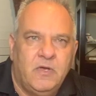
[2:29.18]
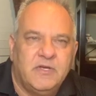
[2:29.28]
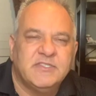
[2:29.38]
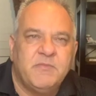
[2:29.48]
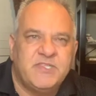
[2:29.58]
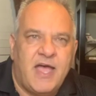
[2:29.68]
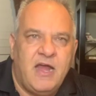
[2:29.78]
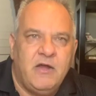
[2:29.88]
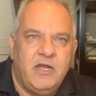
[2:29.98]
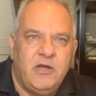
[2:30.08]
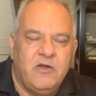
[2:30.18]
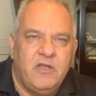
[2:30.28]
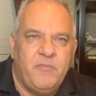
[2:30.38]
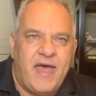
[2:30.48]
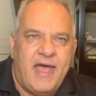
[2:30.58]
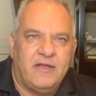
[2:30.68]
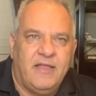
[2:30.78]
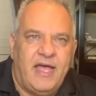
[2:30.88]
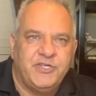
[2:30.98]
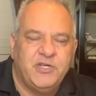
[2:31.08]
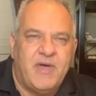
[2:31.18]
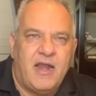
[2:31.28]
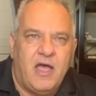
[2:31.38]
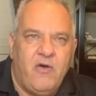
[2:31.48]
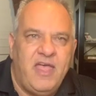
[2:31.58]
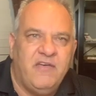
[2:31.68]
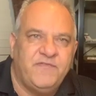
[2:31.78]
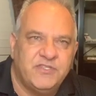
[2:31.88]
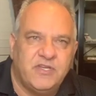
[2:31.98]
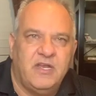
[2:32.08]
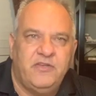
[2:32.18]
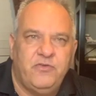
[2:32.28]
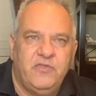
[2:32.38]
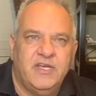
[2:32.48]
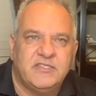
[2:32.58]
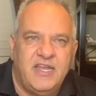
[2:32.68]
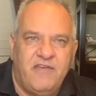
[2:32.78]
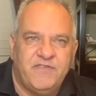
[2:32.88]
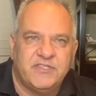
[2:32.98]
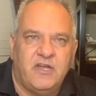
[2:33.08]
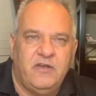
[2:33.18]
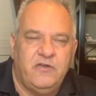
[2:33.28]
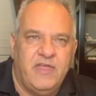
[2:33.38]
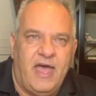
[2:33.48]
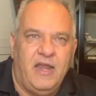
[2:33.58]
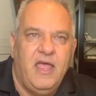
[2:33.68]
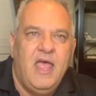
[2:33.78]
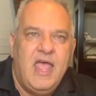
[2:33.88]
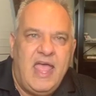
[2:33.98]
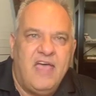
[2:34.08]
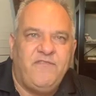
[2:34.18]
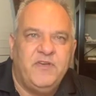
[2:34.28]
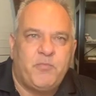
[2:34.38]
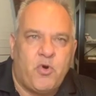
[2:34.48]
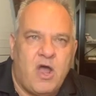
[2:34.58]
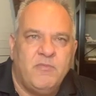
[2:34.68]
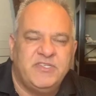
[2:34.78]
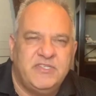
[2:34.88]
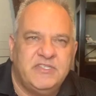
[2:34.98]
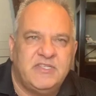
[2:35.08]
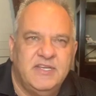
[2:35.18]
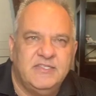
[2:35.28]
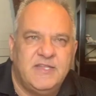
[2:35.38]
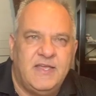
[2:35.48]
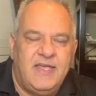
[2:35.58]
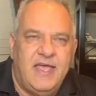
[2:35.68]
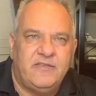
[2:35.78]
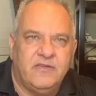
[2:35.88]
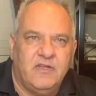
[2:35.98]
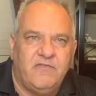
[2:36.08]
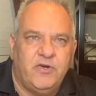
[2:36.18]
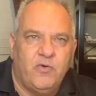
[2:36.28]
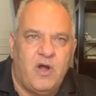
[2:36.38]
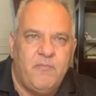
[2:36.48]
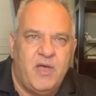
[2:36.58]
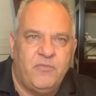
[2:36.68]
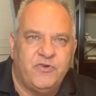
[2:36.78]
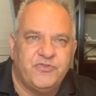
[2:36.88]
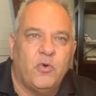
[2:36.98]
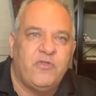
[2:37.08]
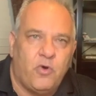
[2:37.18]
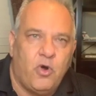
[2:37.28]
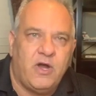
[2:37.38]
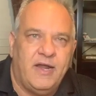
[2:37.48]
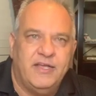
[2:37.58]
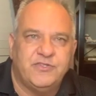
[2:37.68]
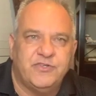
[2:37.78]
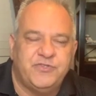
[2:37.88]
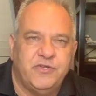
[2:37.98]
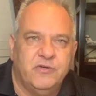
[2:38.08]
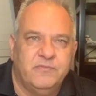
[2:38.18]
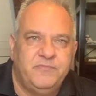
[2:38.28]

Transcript: because I'm tired of hearing the backlash about how AMFA's going to do this and AMFA's going to do that. AMFA promises things they can't deliver to our members, or their organizers do.